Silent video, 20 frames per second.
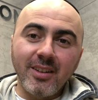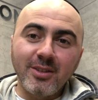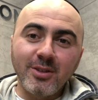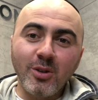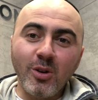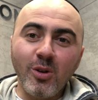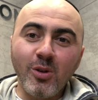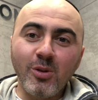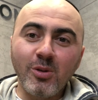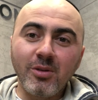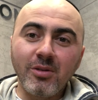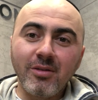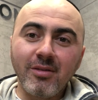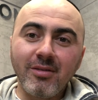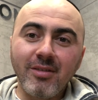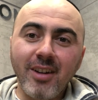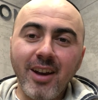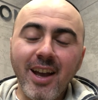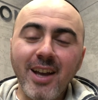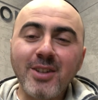
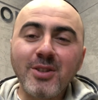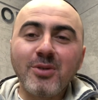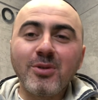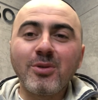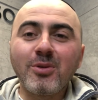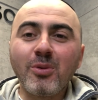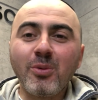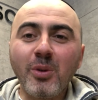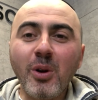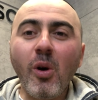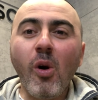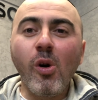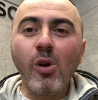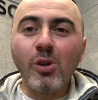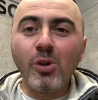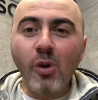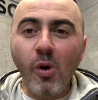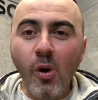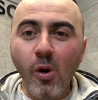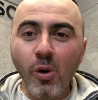So, as we
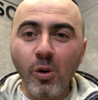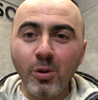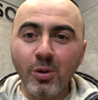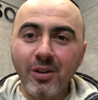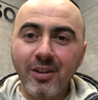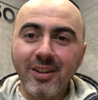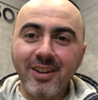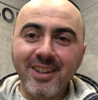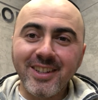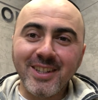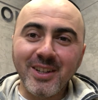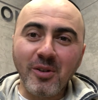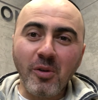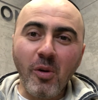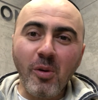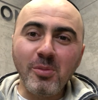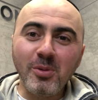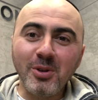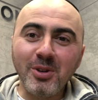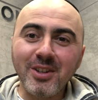all know, the
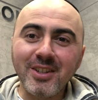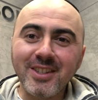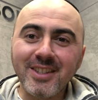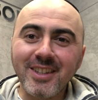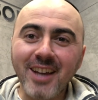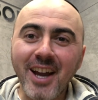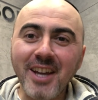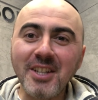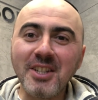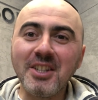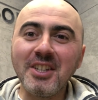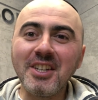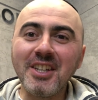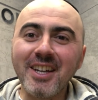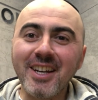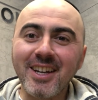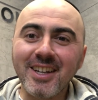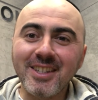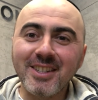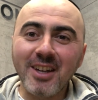communist
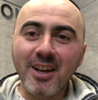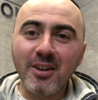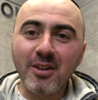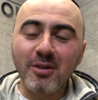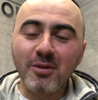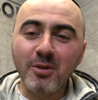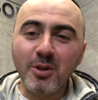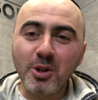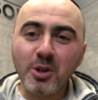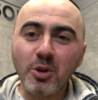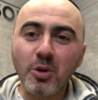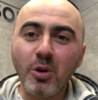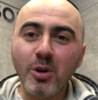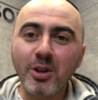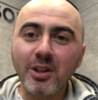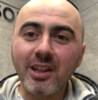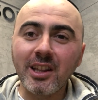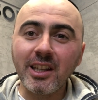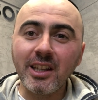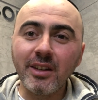ideas were
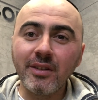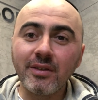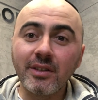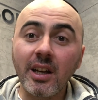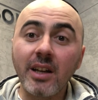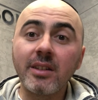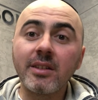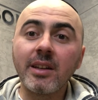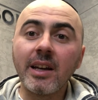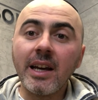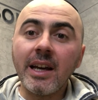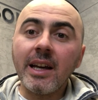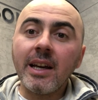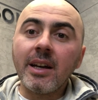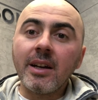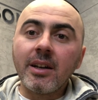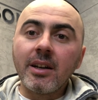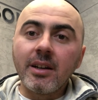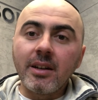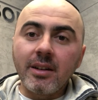short-lived and
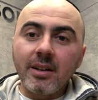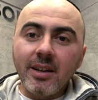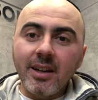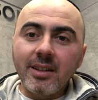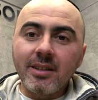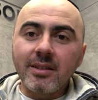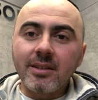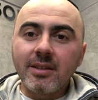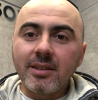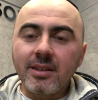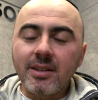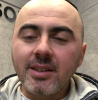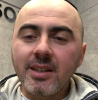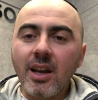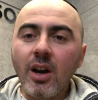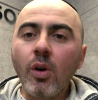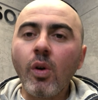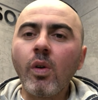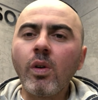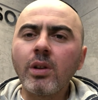
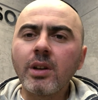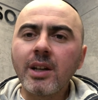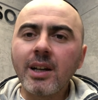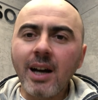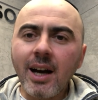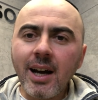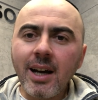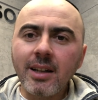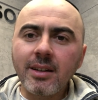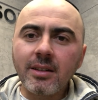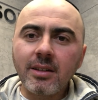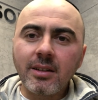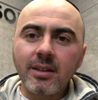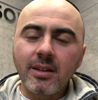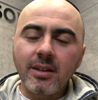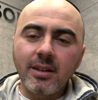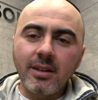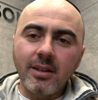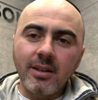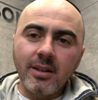they're all
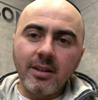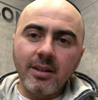gone.